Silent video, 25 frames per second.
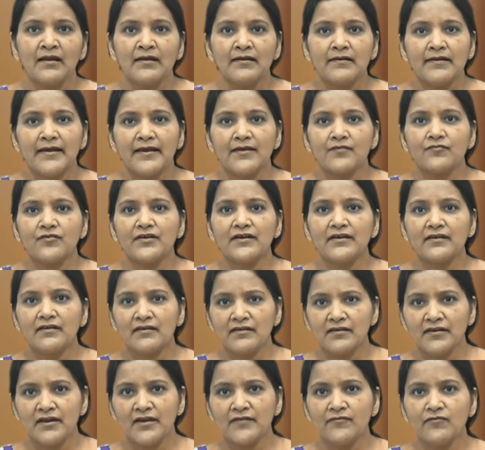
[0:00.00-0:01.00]
like we
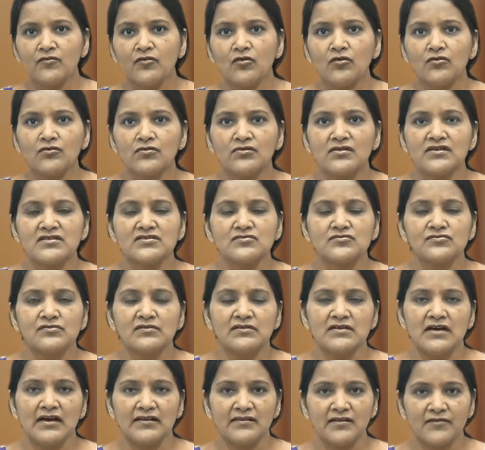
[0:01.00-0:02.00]
give loan to the
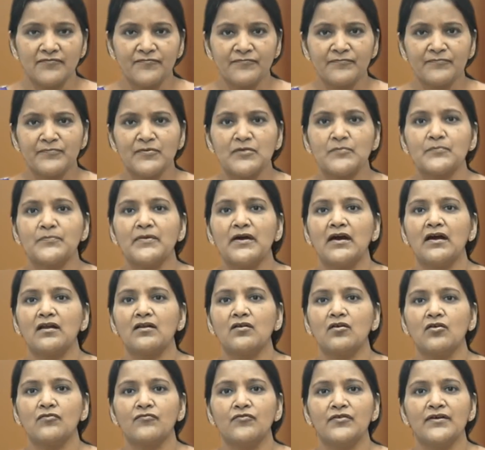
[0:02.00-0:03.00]
other people,
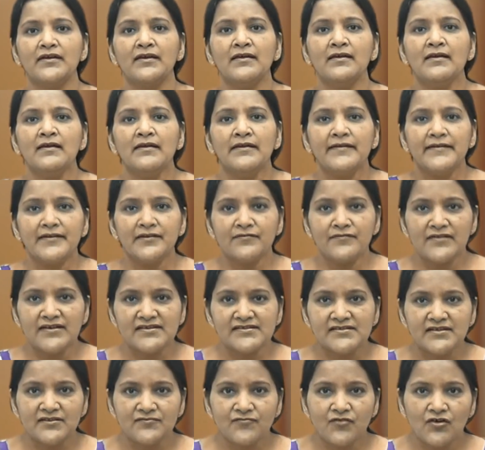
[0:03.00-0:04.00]
or we
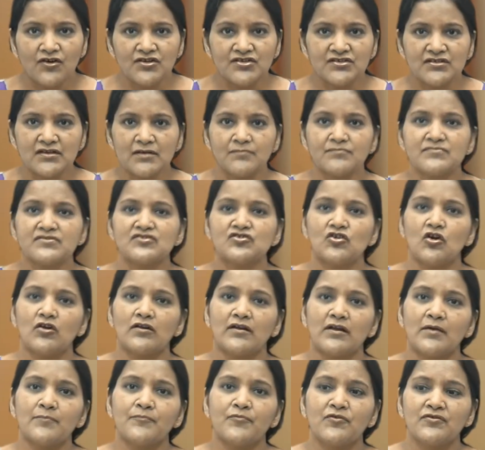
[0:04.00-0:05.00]
invest it for some
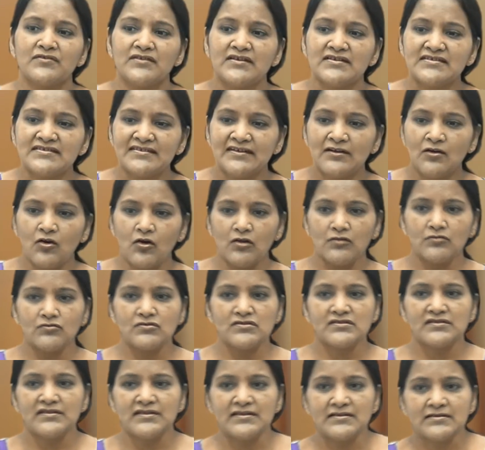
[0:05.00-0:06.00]
short-term projects, and all
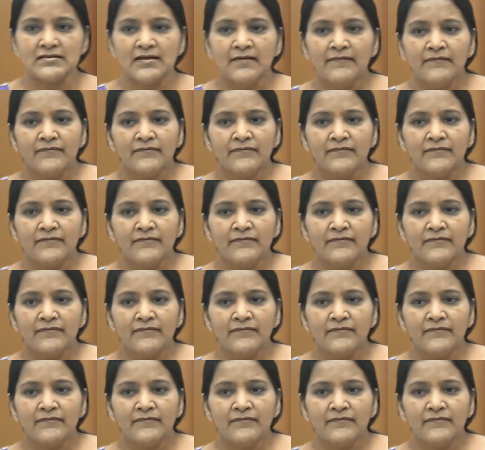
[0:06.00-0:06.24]
those things